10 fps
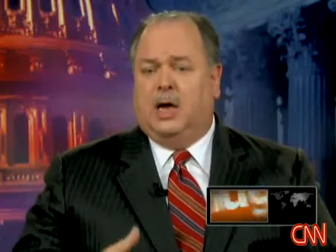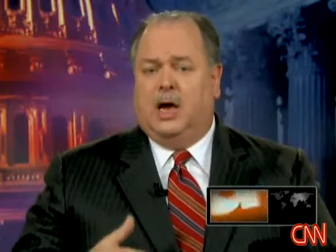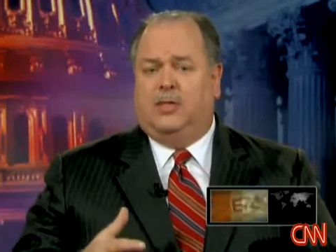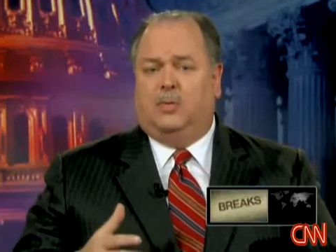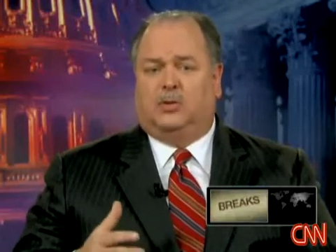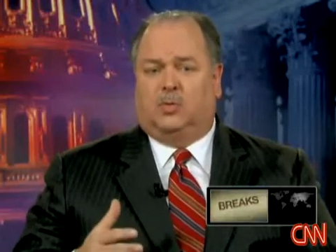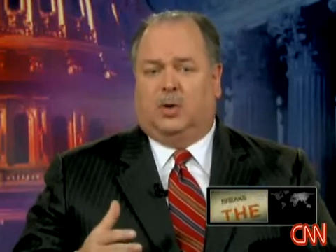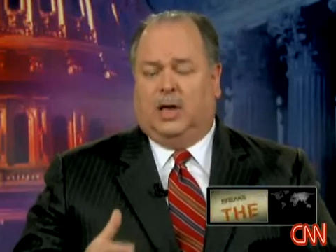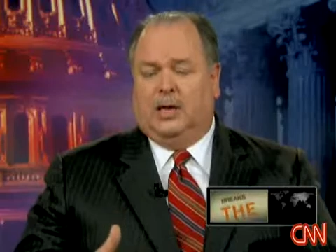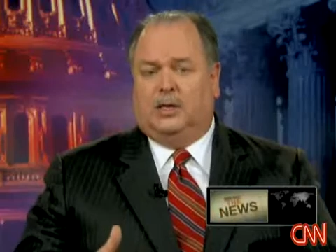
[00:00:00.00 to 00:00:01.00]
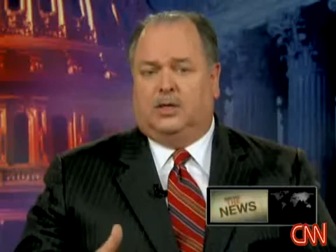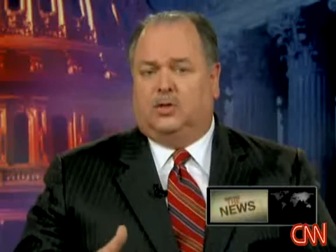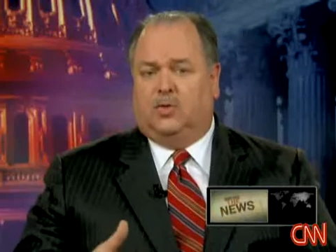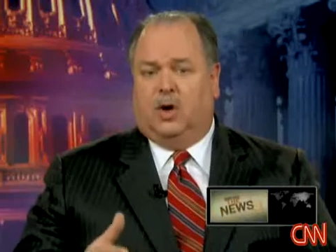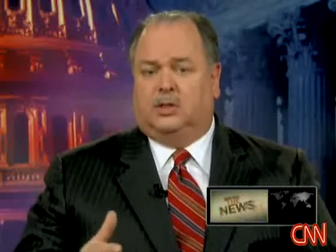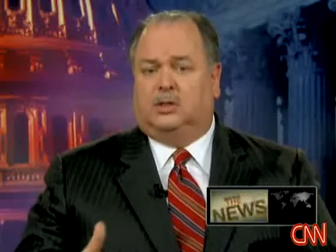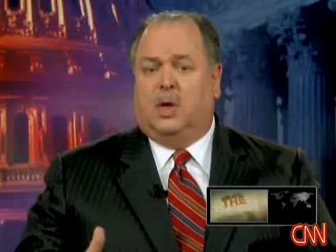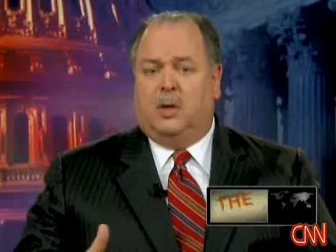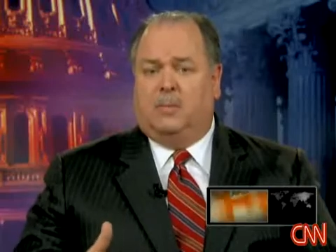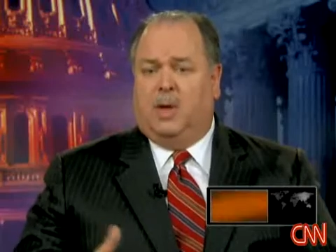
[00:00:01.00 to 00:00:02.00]
that was related to drugs,
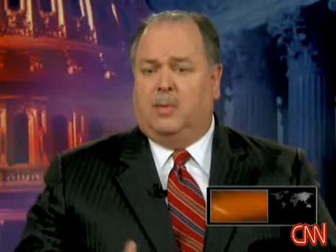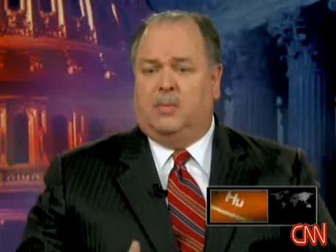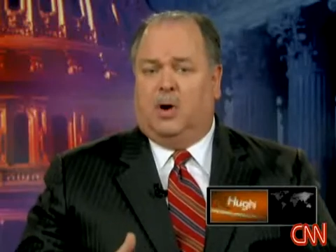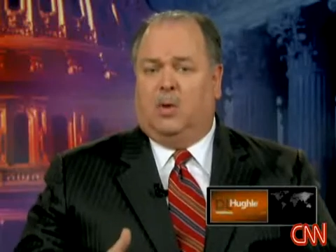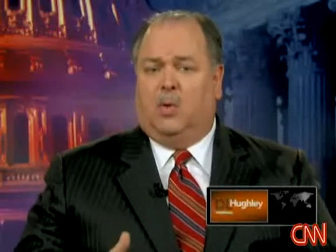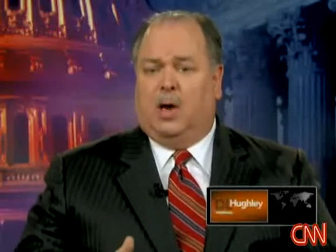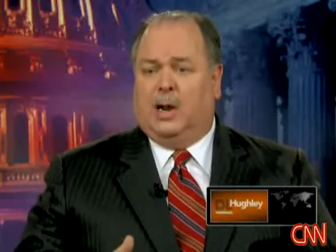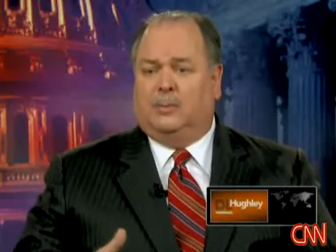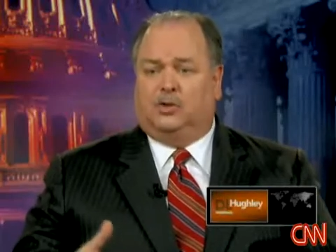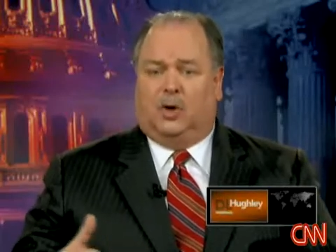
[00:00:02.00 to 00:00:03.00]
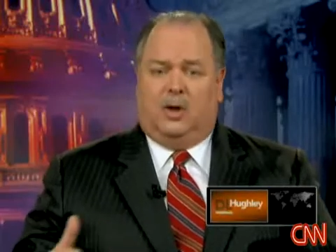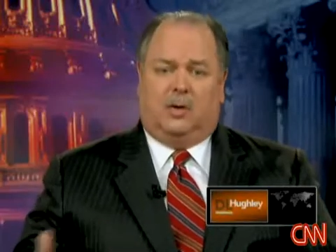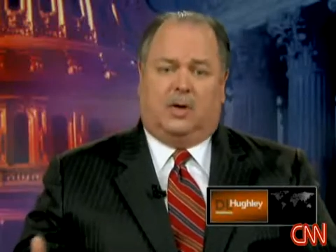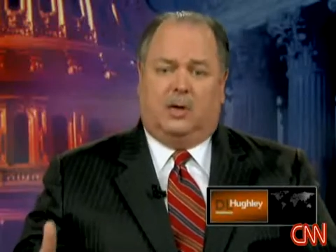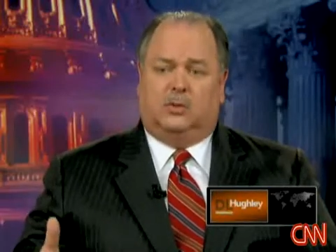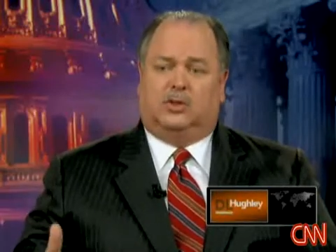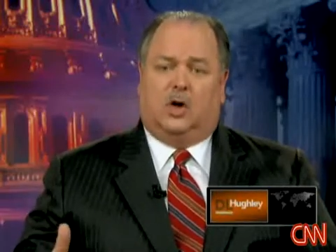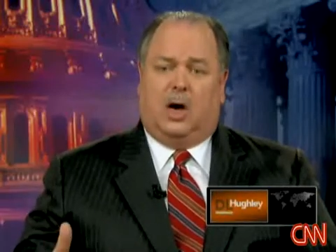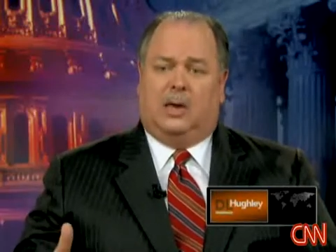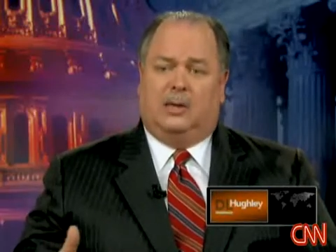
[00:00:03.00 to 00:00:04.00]
maybe marijuana. I'm sorry your kid was
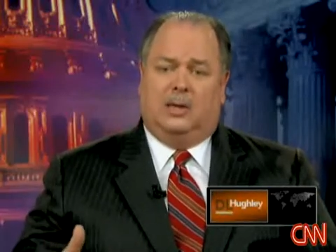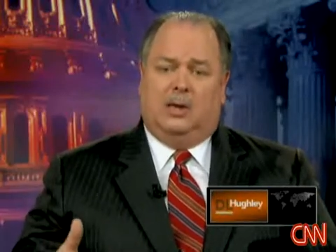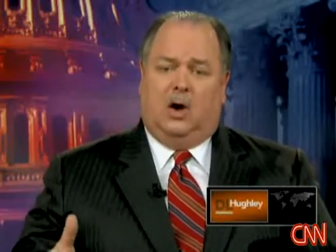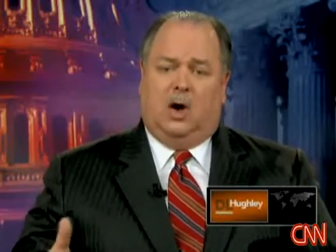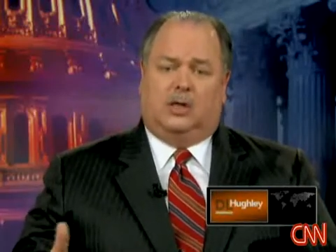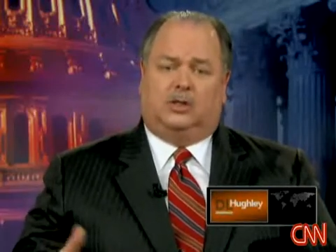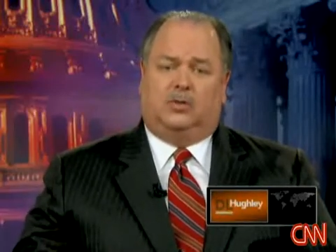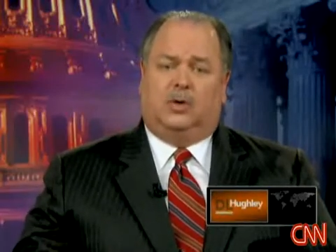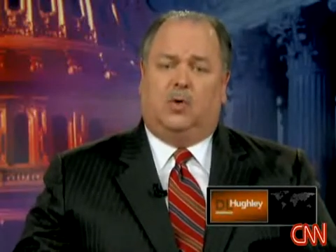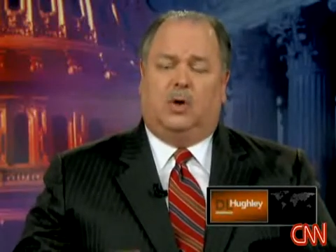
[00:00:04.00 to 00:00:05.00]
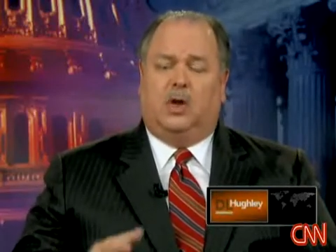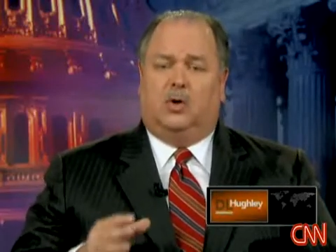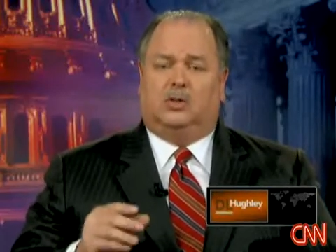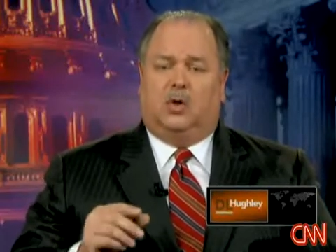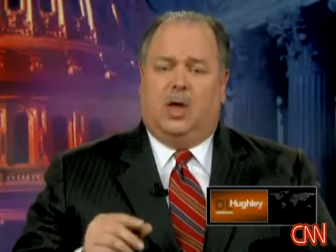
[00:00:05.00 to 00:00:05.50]
caught on a street corner. You know,